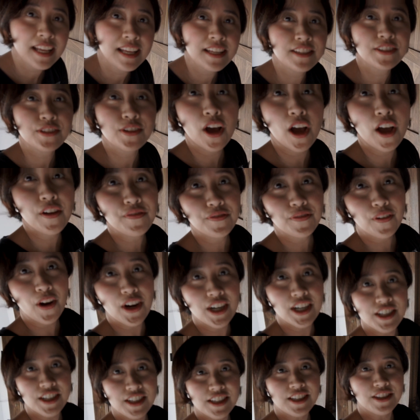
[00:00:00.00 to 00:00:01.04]
So I
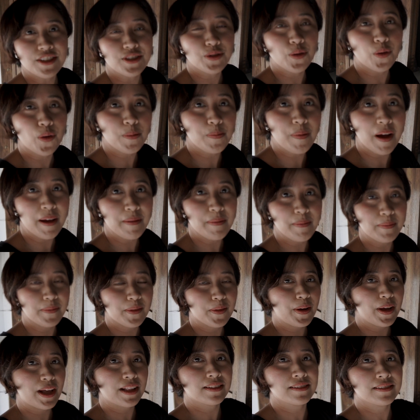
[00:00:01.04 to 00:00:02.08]
varnished this door
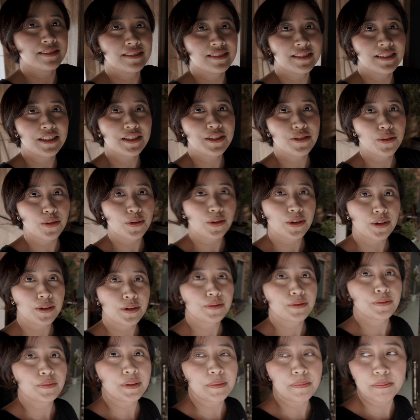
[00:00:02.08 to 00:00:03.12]
this door,
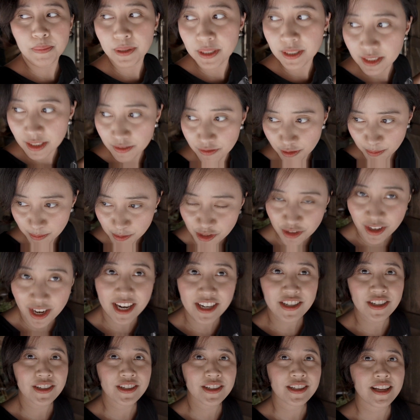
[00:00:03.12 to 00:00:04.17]
we built it from
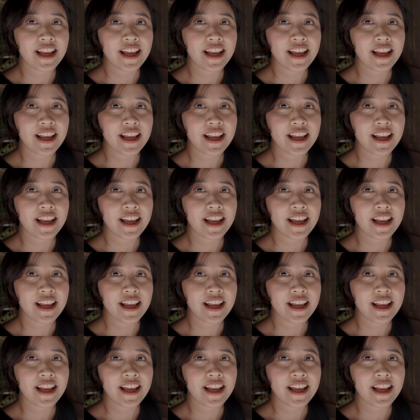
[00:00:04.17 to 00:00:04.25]
scratch,